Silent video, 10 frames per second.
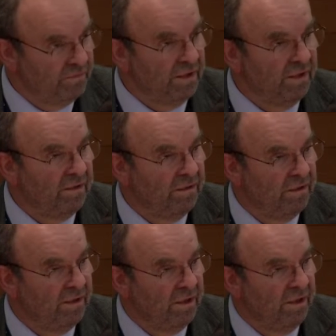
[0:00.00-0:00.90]
the
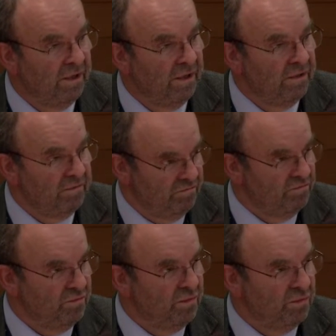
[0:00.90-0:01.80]

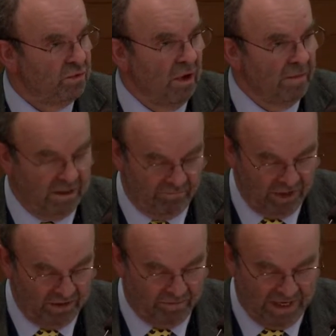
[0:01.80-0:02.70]

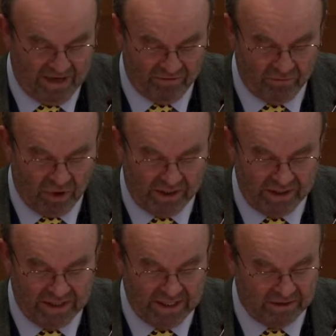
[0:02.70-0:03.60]
commitment by
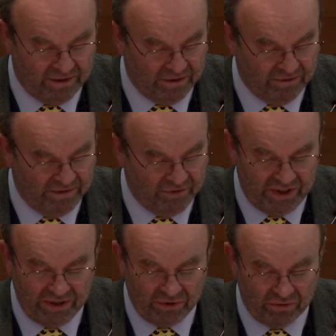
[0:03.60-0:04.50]
everybody that
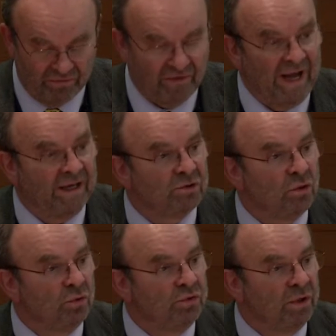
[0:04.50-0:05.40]
refugees should find a
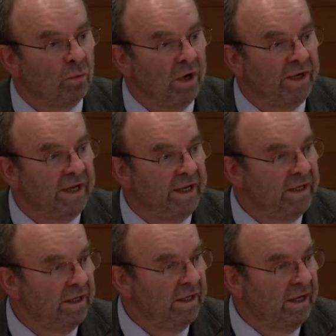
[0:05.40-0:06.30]
solution one day
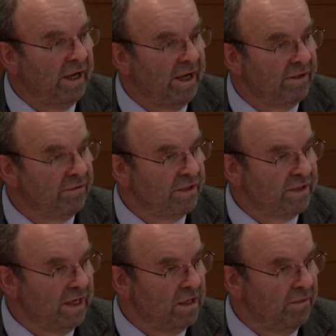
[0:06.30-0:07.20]
either
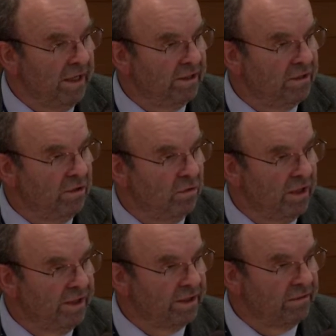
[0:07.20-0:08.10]
resettlement,
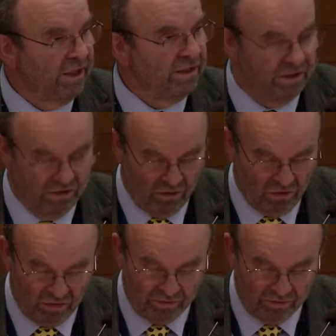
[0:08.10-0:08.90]
local integration, or